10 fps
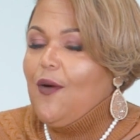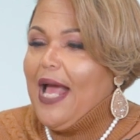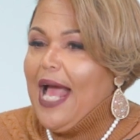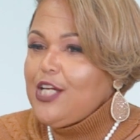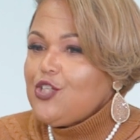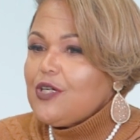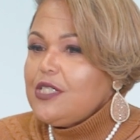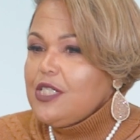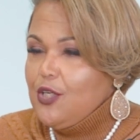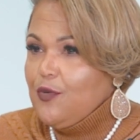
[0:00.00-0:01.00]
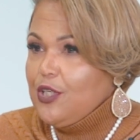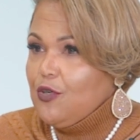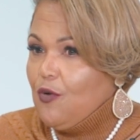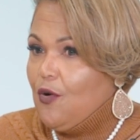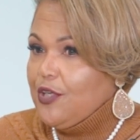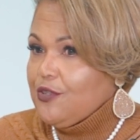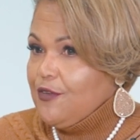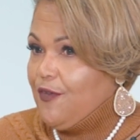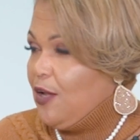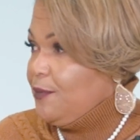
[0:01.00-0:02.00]
as you're continuing to grow and you're
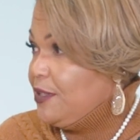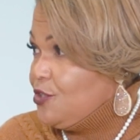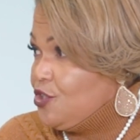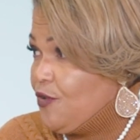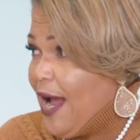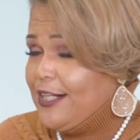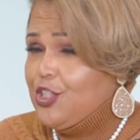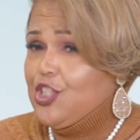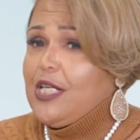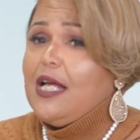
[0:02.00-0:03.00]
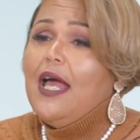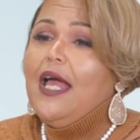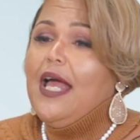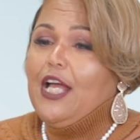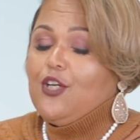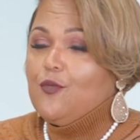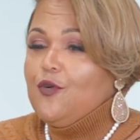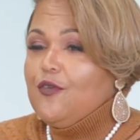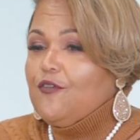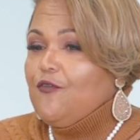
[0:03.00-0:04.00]
developing the strategy and you're
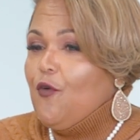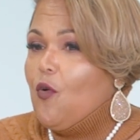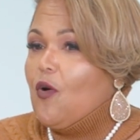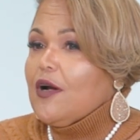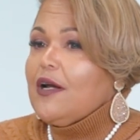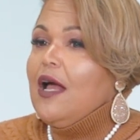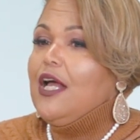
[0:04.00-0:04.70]
moving forward,